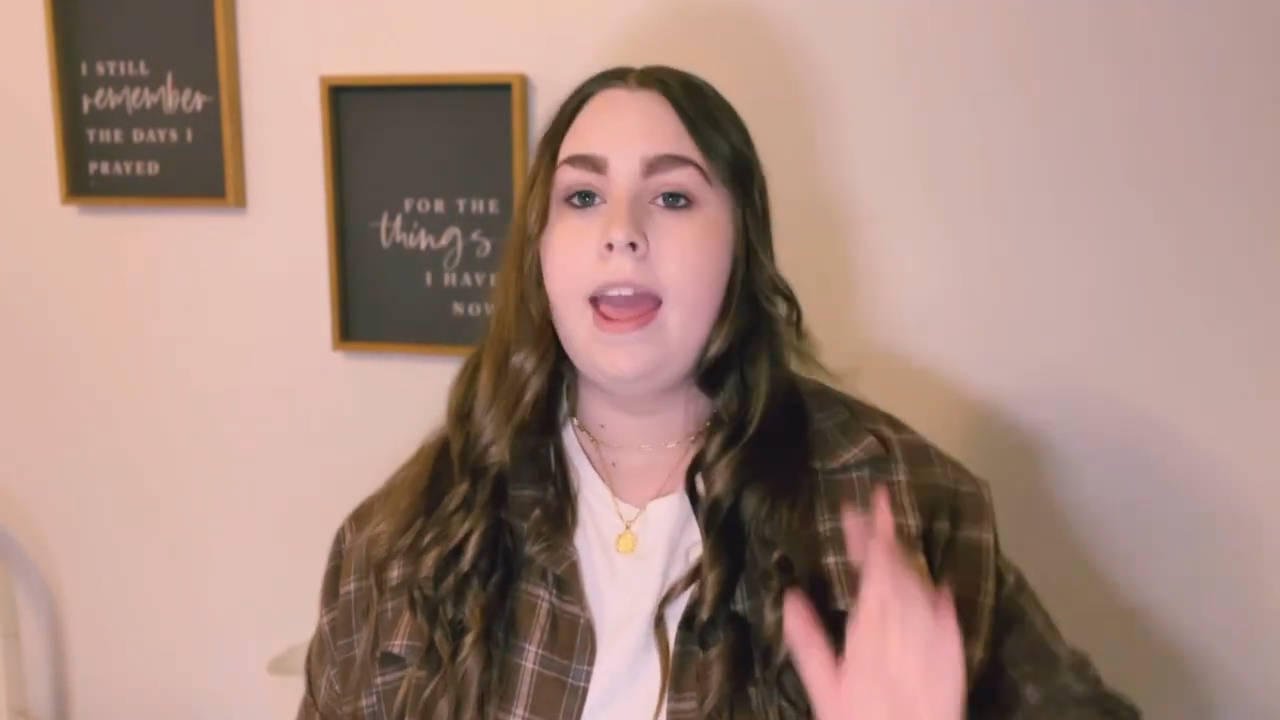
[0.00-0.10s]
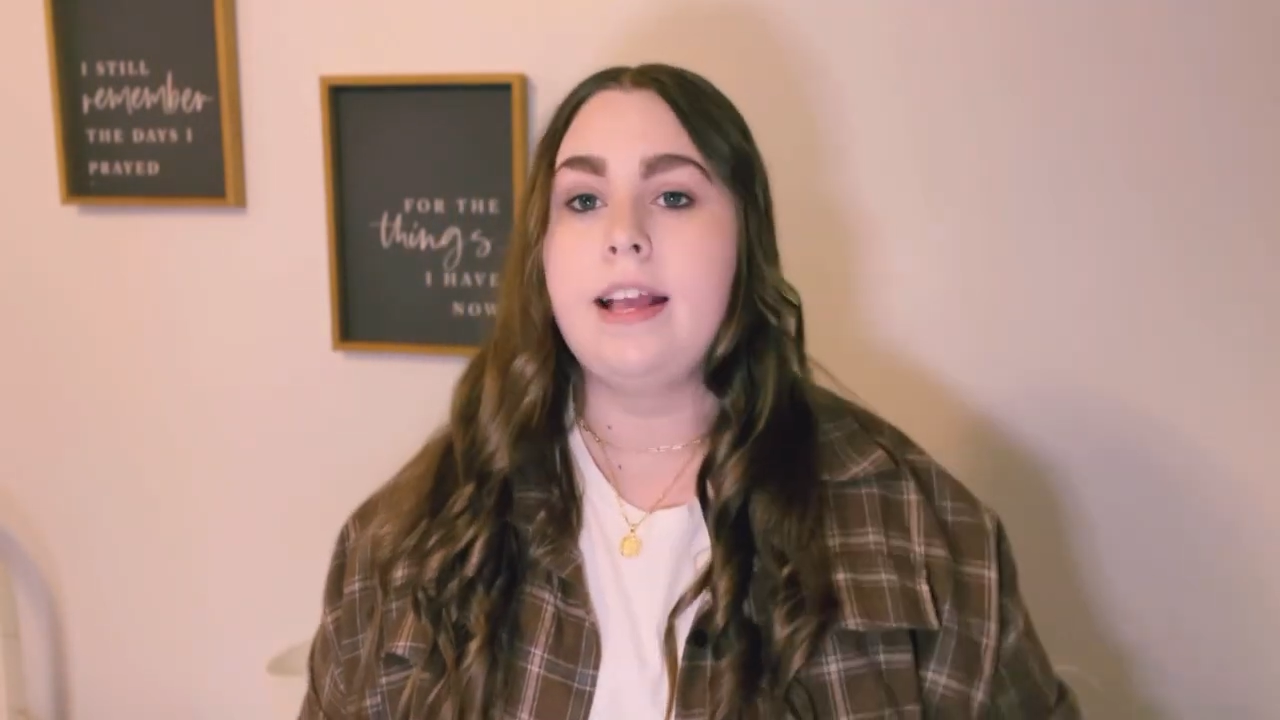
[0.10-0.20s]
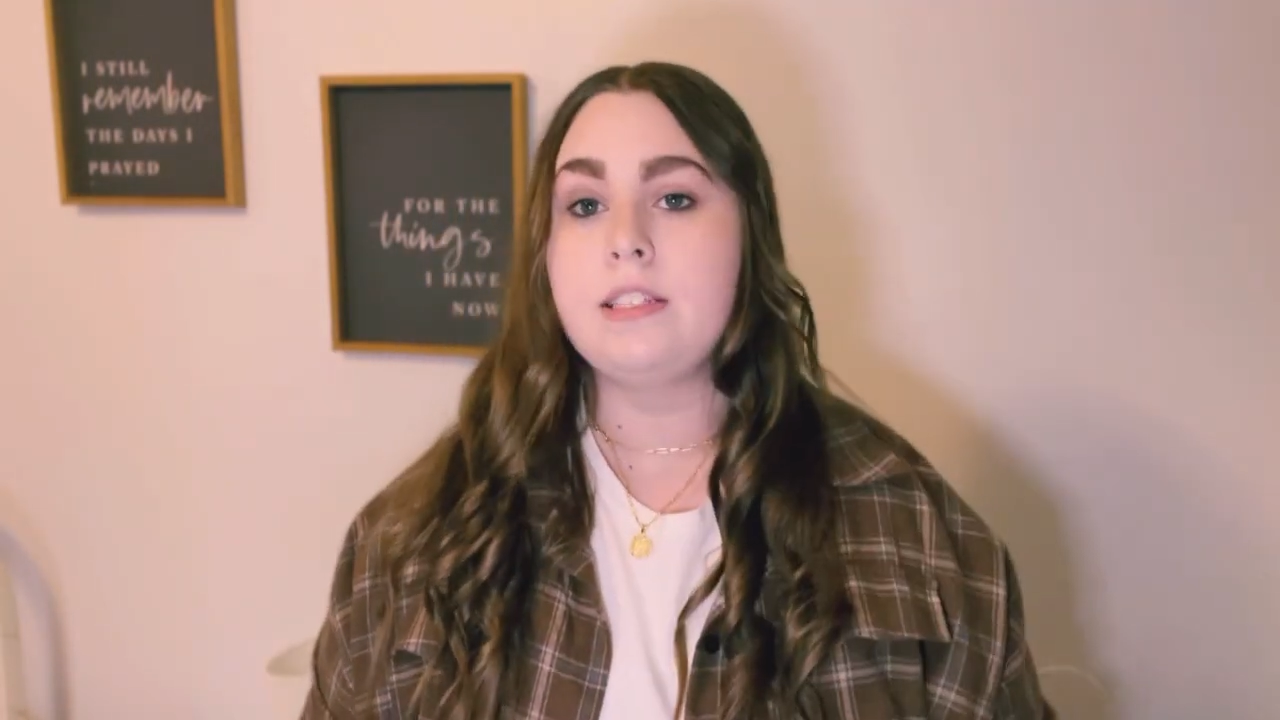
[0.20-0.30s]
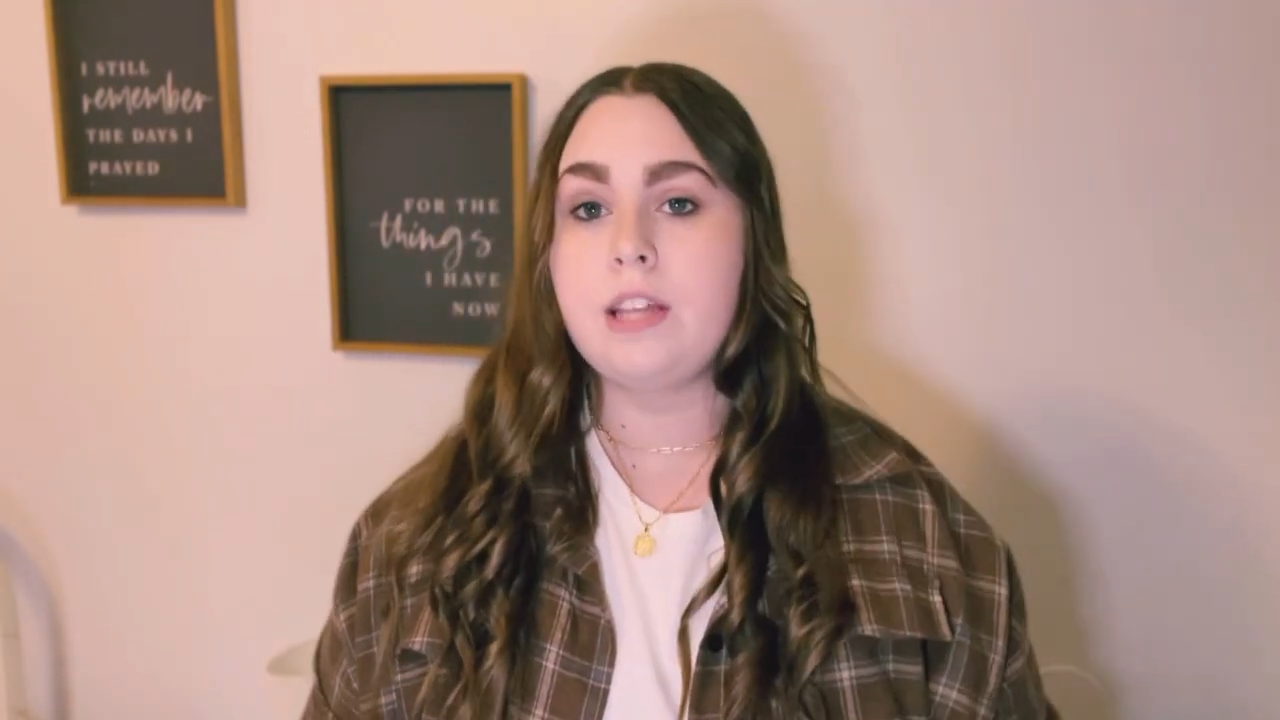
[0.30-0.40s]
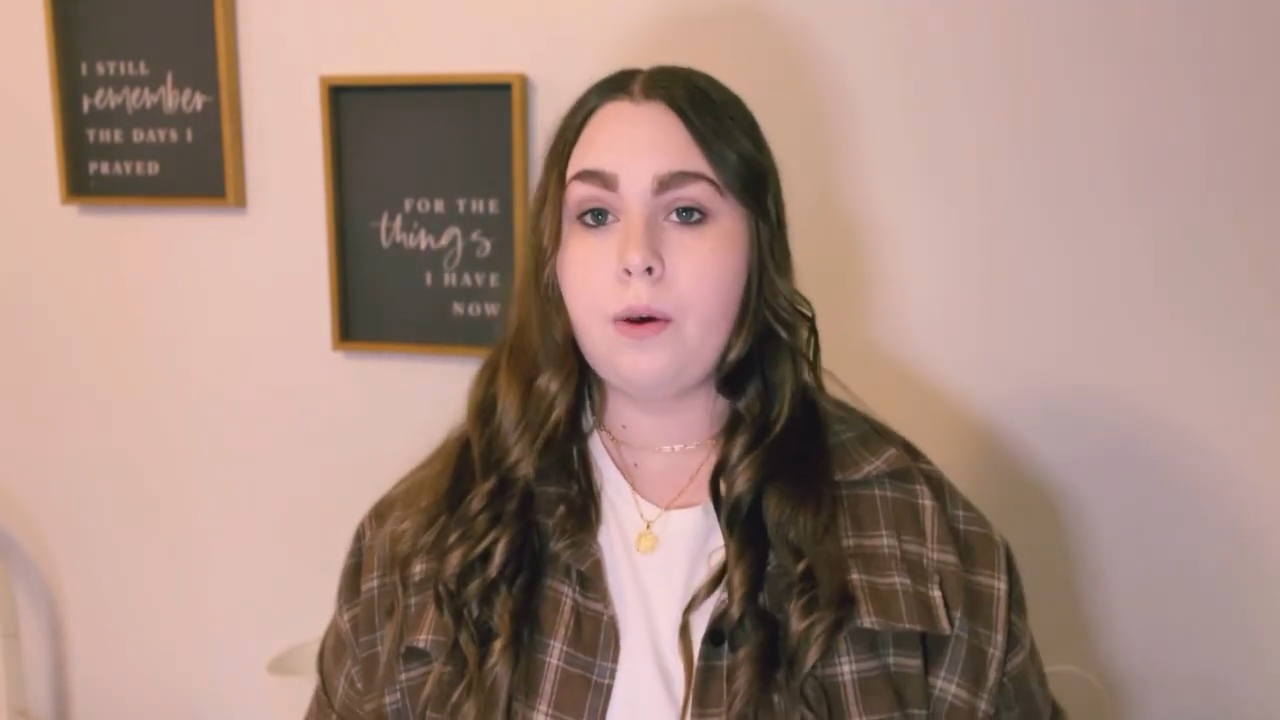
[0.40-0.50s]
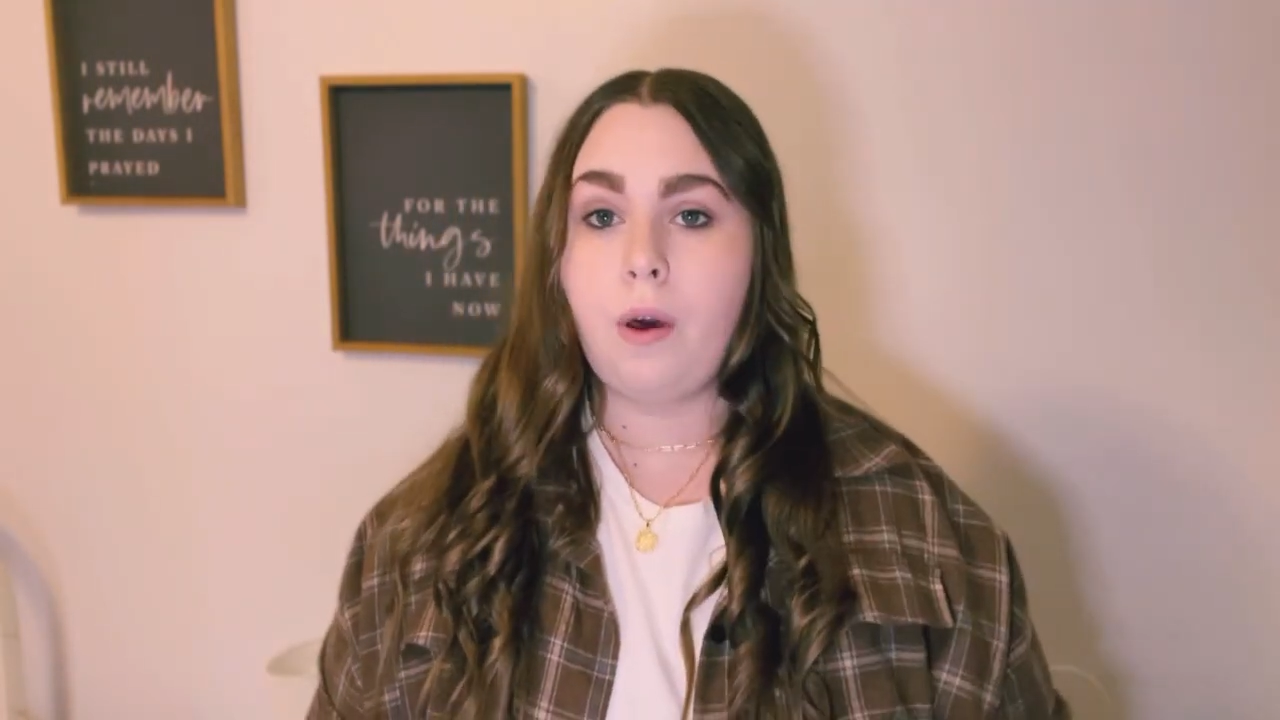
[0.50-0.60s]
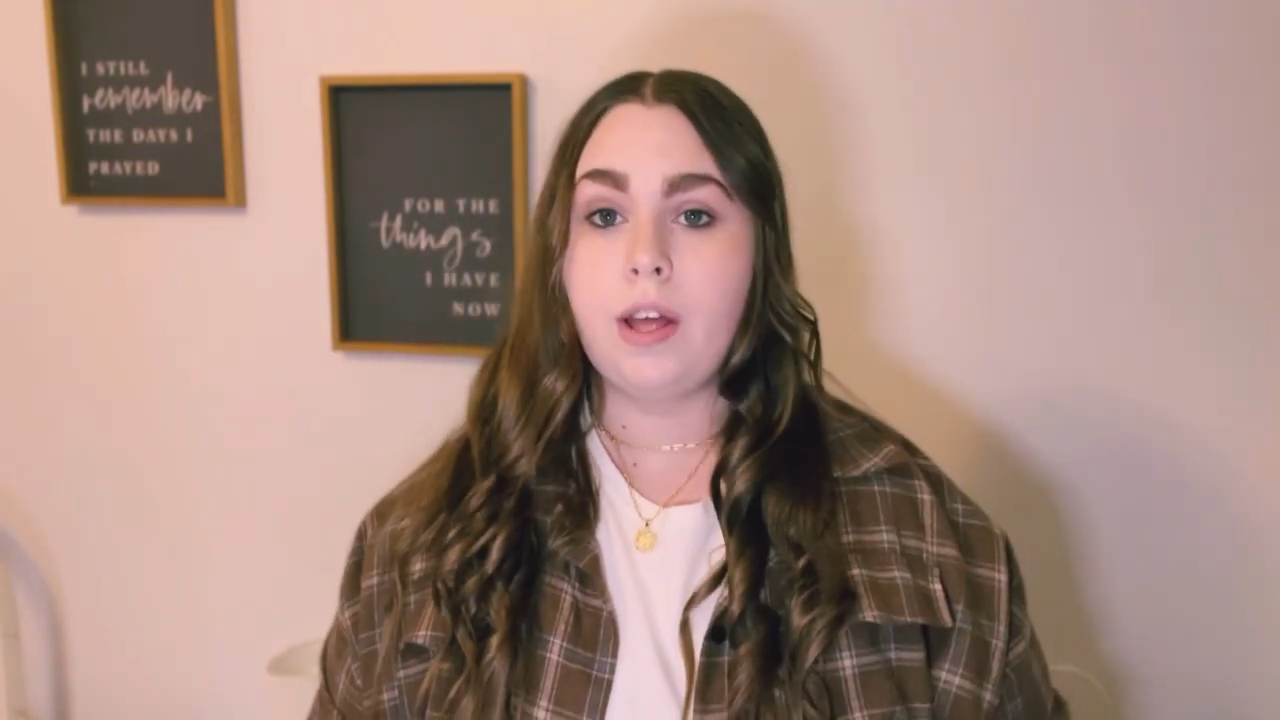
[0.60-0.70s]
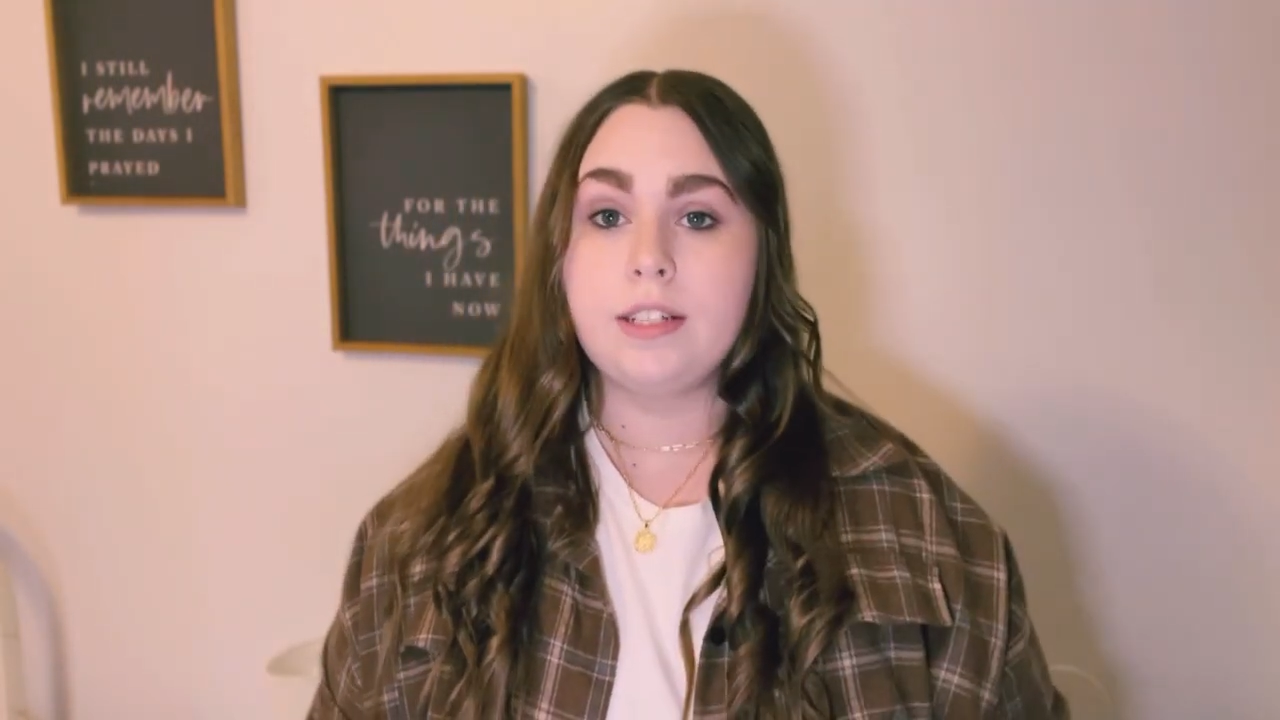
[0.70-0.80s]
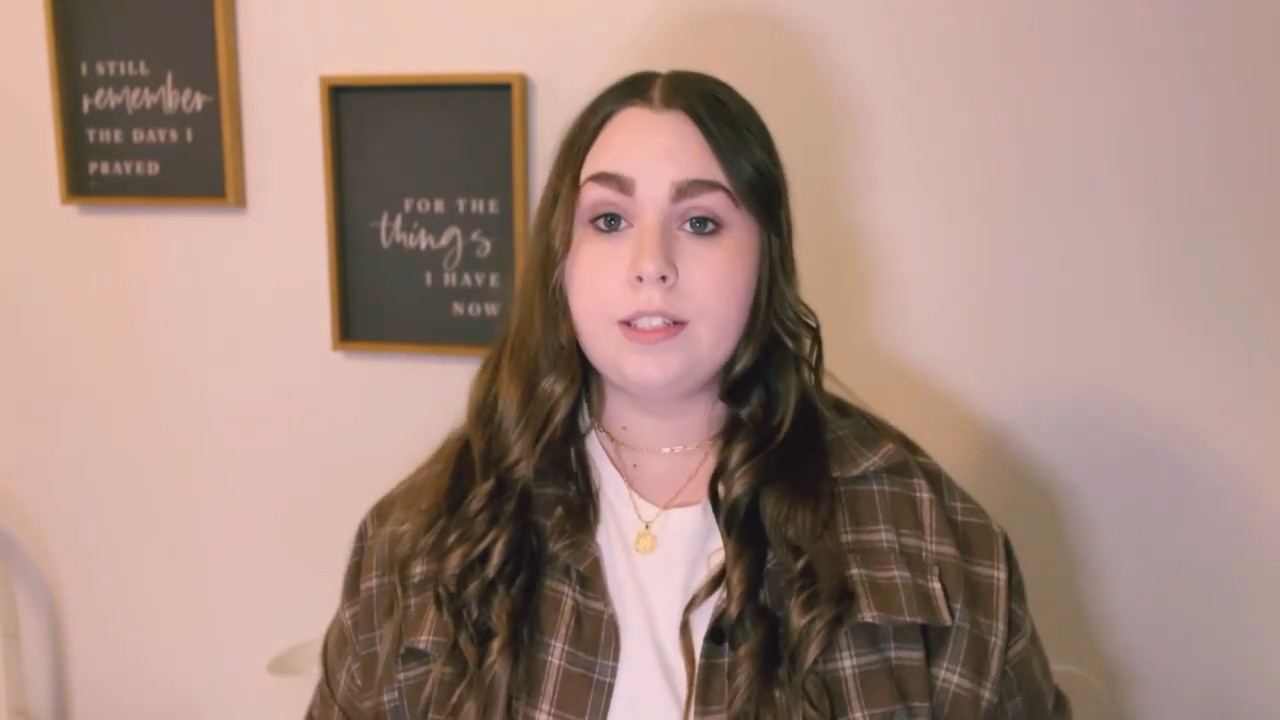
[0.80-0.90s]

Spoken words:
and so on